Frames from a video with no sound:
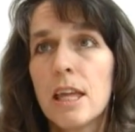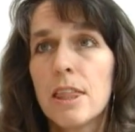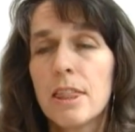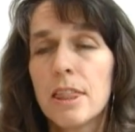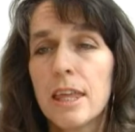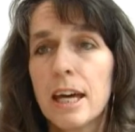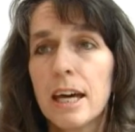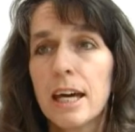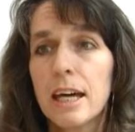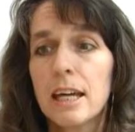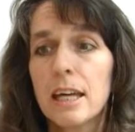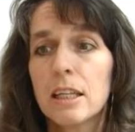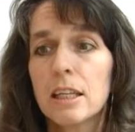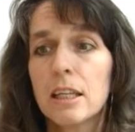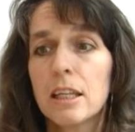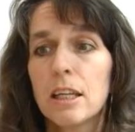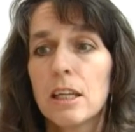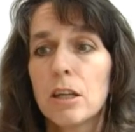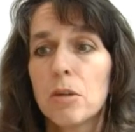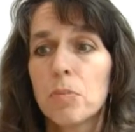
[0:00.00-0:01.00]
that
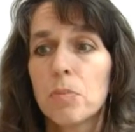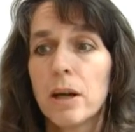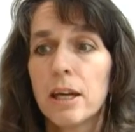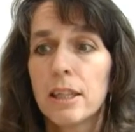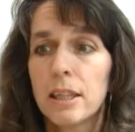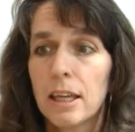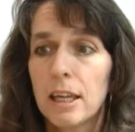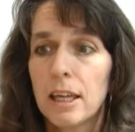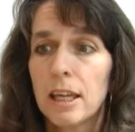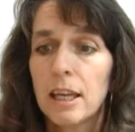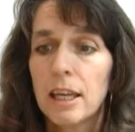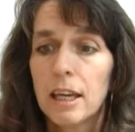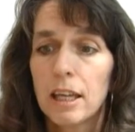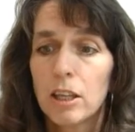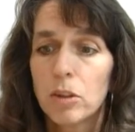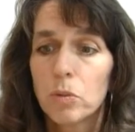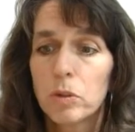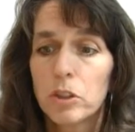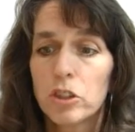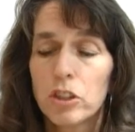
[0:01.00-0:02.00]
by the
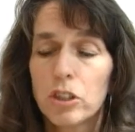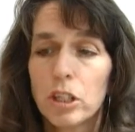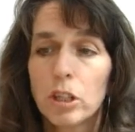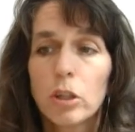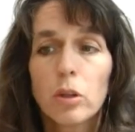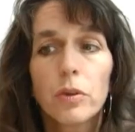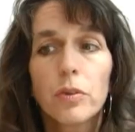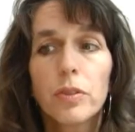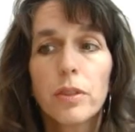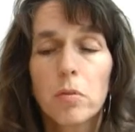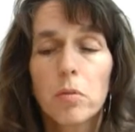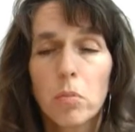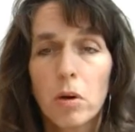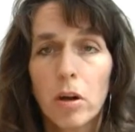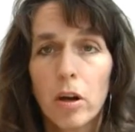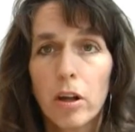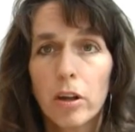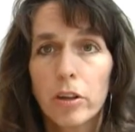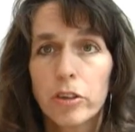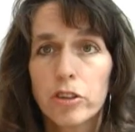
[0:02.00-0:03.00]
end, when she had learned them
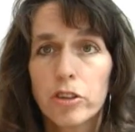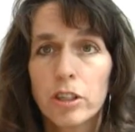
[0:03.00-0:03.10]
all,